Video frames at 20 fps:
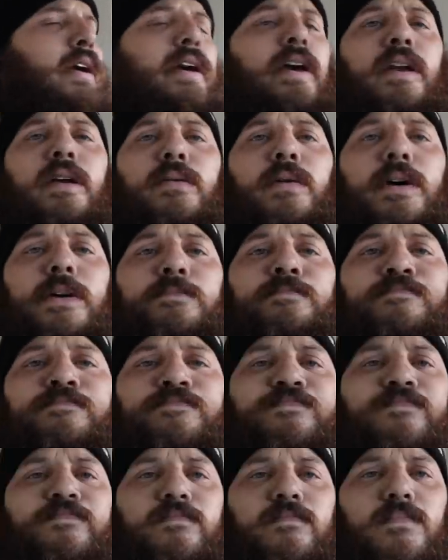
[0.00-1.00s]
Anyway,
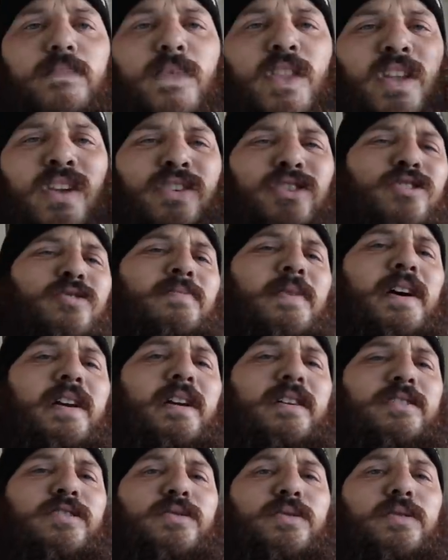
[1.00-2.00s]
you might
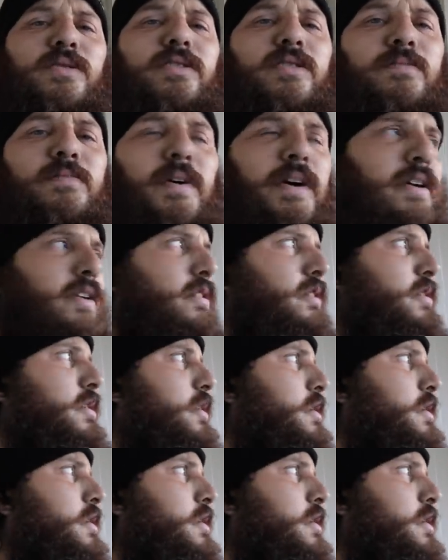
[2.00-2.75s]
not store your bike,